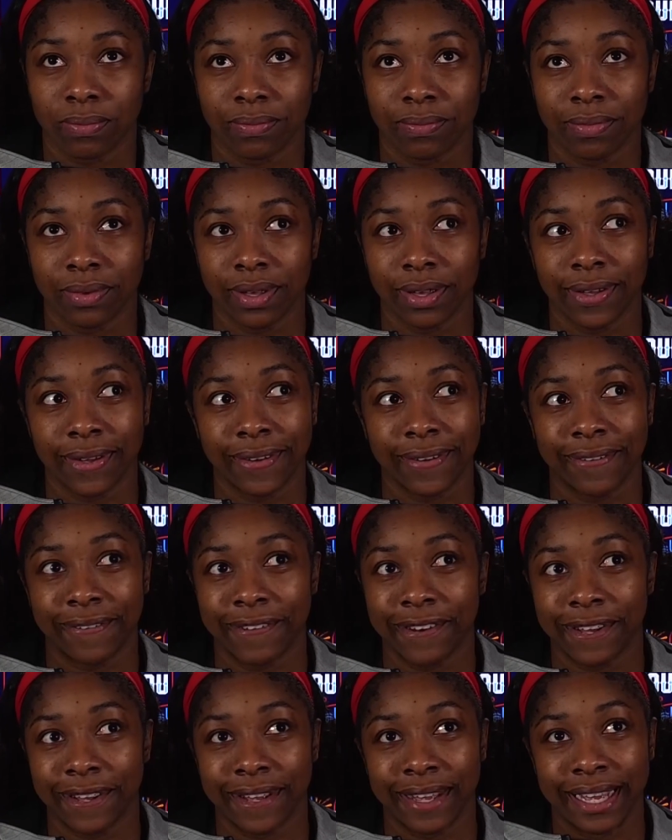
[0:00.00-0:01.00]
Man,
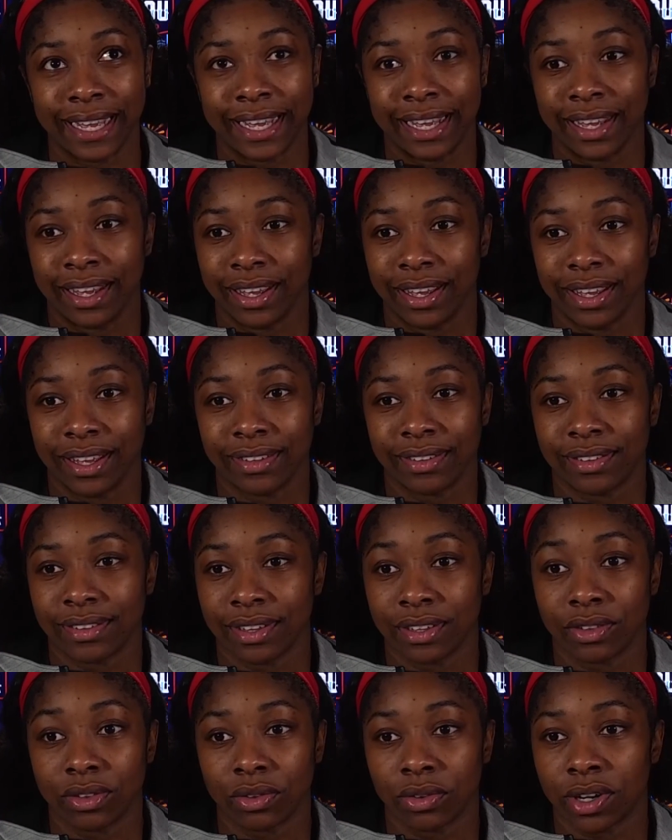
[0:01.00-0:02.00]

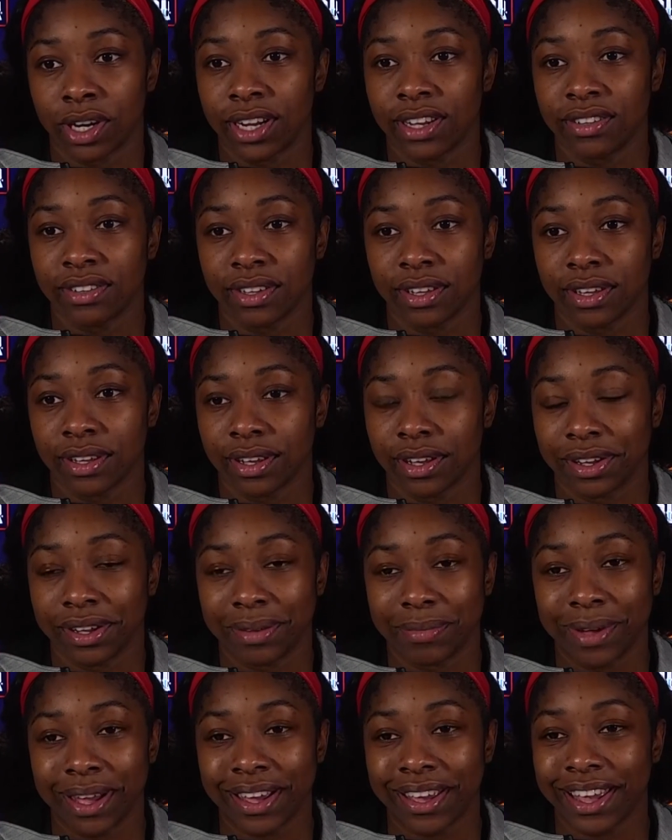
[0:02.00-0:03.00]
it's crazy.
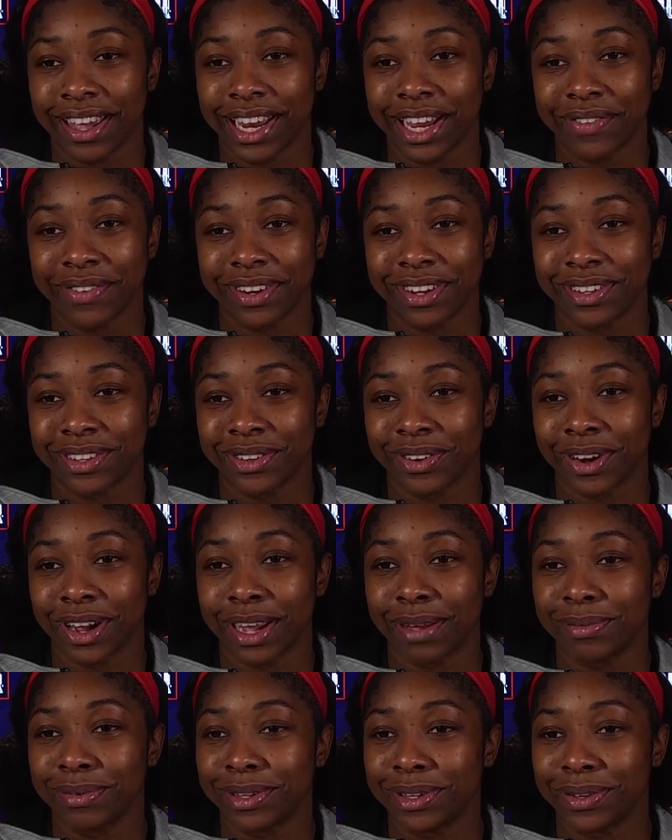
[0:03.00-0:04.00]
I can't even
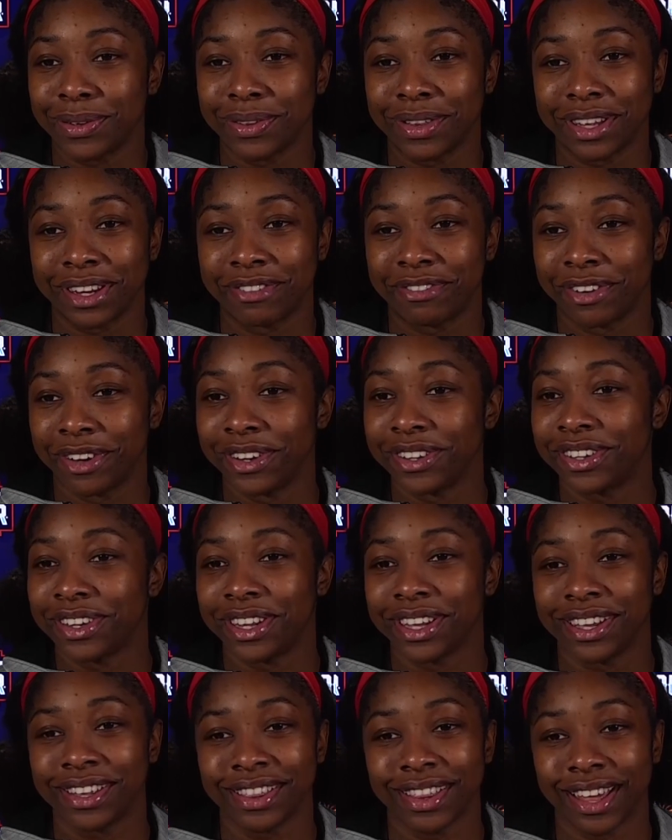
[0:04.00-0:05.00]
describe to you the
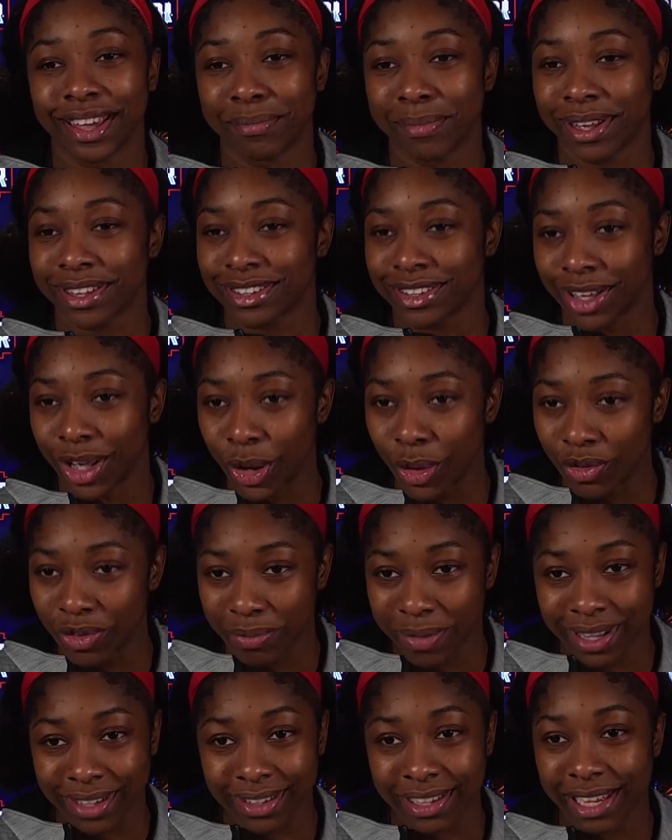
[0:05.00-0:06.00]
adversity that myself,
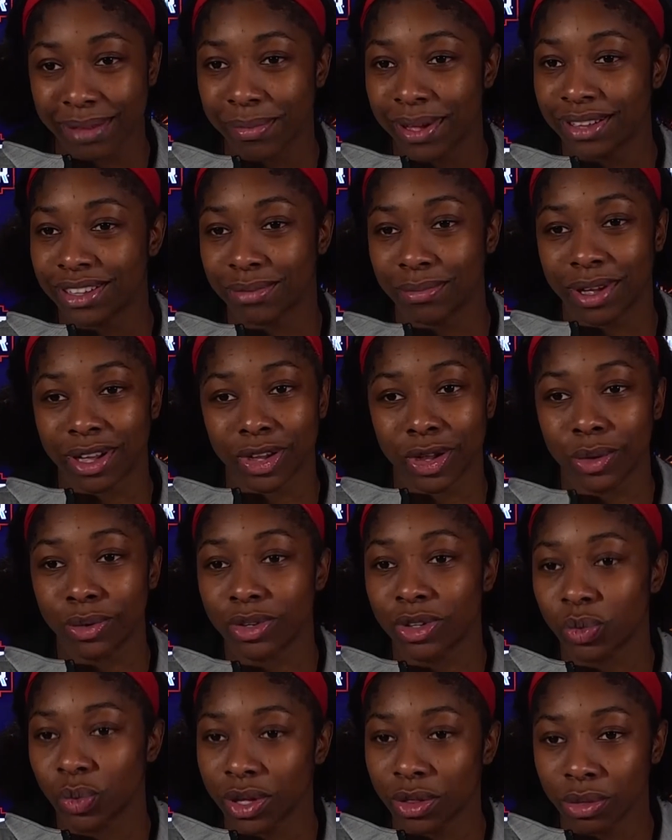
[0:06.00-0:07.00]
my teammates, and my
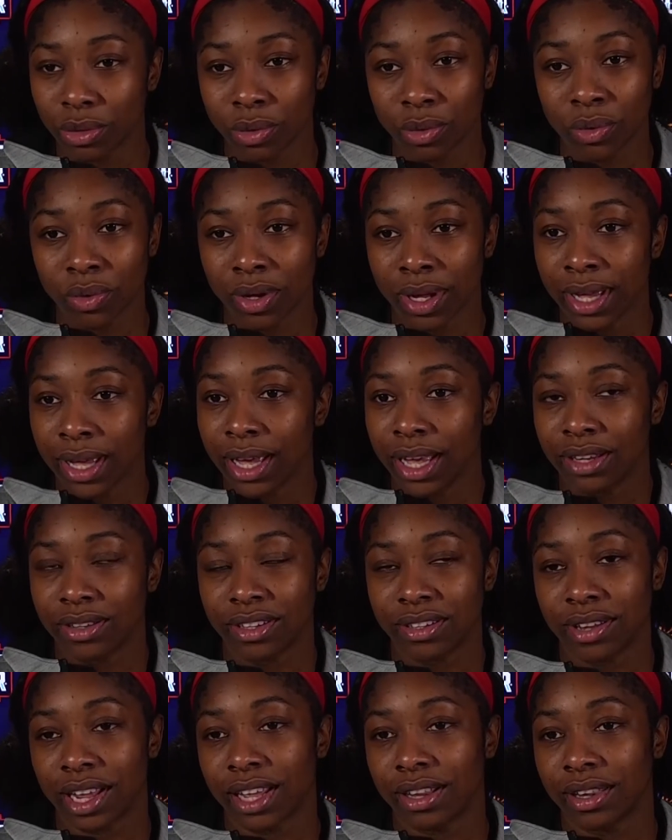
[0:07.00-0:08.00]
coaches went through. And
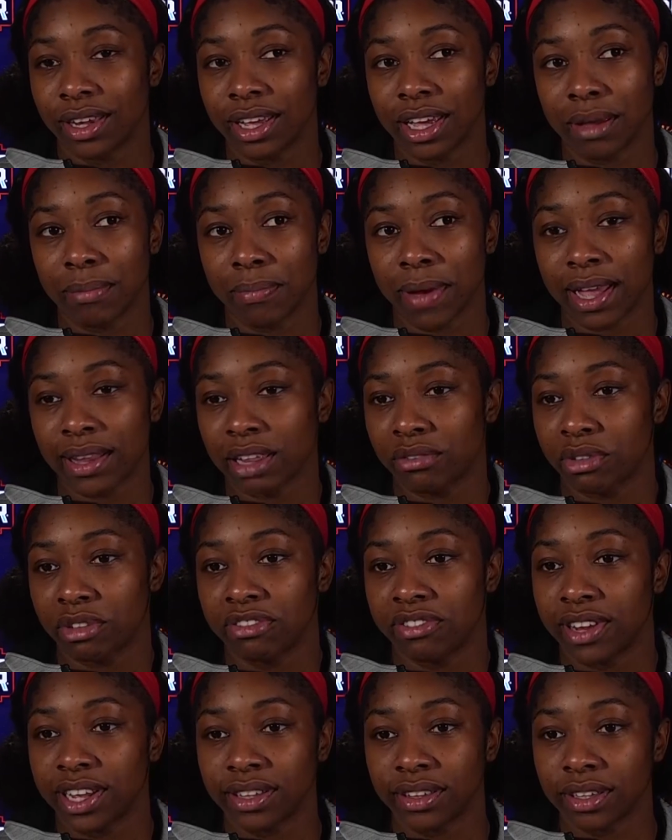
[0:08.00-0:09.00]
just like looking back, like
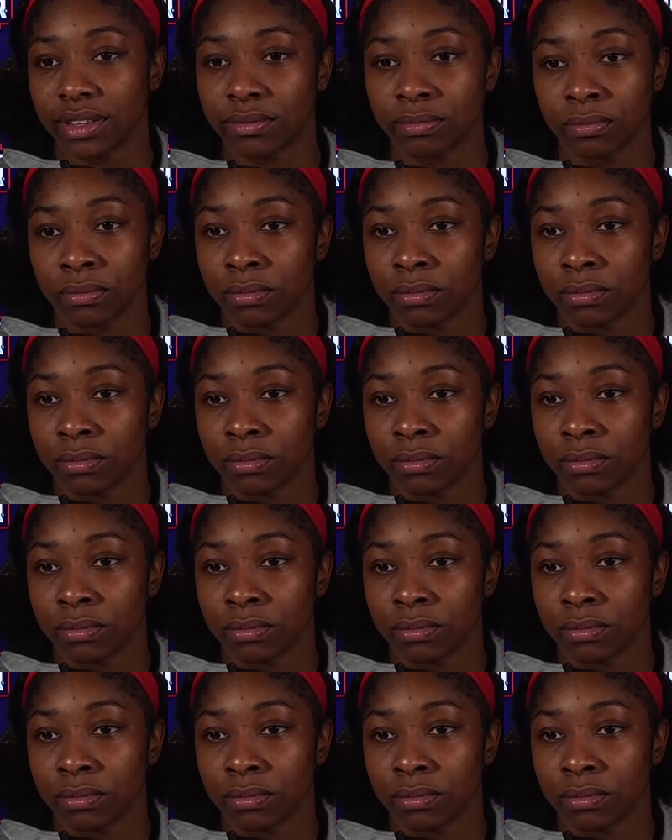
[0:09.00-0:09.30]
reflecting,